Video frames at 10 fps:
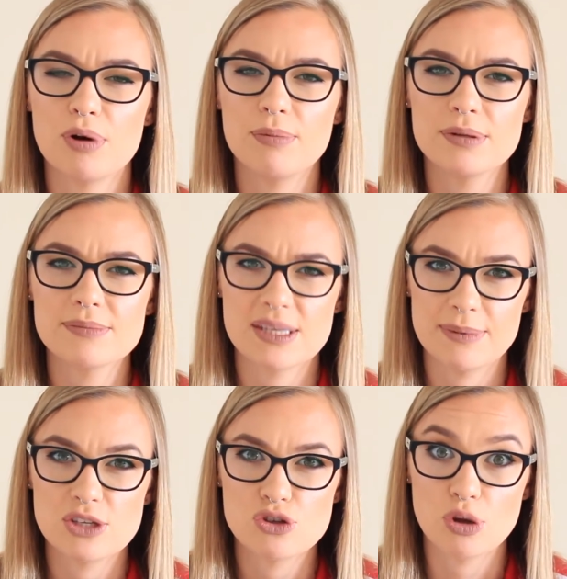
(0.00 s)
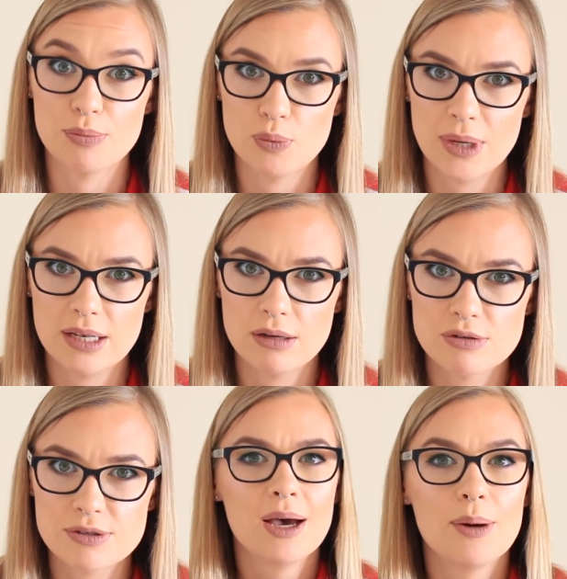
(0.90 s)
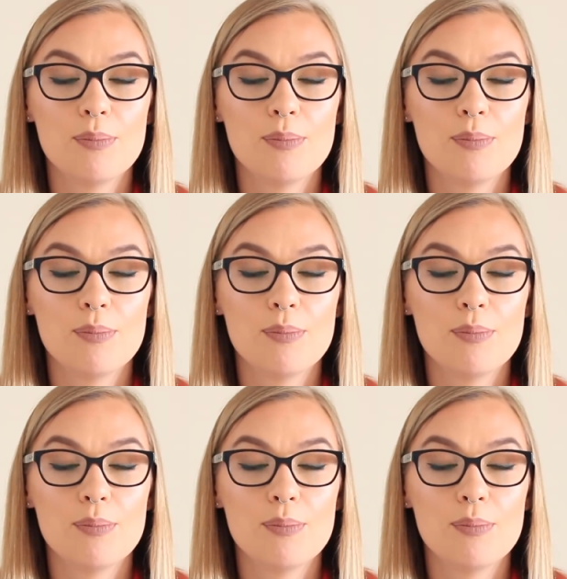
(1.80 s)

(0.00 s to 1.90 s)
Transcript: problems that might stop the weight loss.